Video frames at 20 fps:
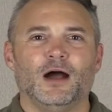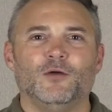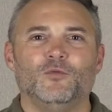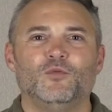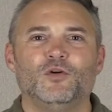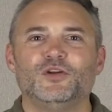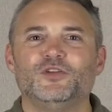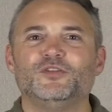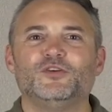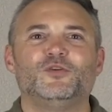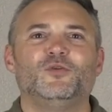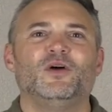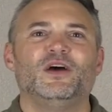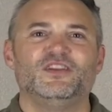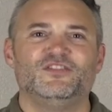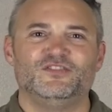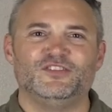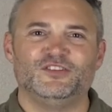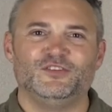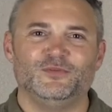what are the
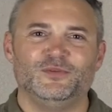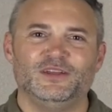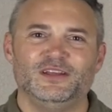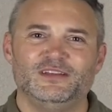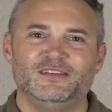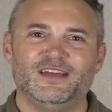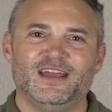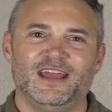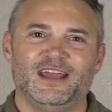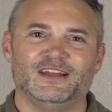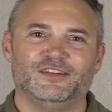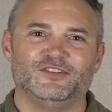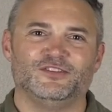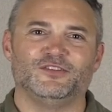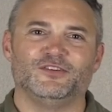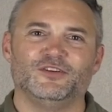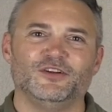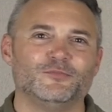questions we need to answer?